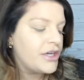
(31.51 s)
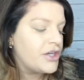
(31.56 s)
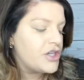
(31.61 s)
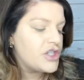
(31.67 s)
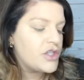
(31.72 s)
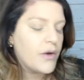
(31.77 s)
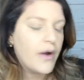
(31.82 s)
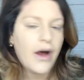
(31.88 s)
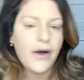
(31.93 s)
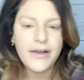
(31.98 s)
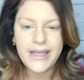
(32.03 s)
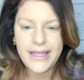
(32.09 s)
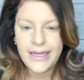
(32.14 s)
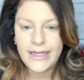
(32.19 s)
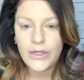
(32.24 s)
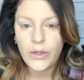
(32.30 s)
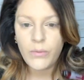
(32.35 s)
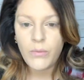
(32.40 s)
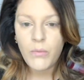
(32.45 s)
So I'll get
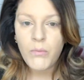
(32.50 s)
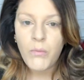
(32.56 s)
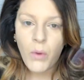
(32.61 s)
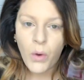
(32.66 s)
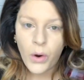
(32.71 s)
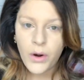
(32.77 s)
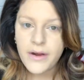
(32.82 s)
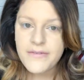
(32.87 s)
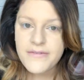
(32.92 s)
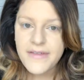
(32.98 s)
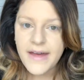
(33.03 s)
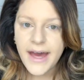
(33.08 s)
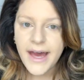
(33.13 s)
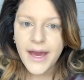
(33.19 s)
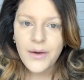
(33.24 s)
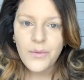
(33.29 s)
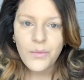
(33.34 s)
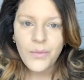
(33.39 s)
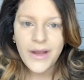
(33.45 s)
into more of
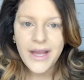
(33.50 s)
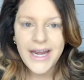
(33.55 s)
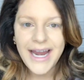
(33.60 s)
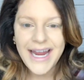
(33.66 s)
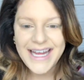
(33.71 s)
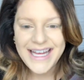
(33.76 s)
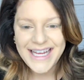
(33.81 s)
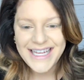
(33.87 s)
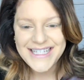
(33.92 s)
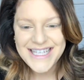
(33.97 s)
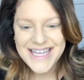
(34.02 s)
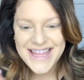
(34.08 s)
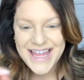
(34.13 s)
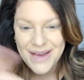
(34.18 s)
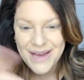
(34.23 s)
that when I get to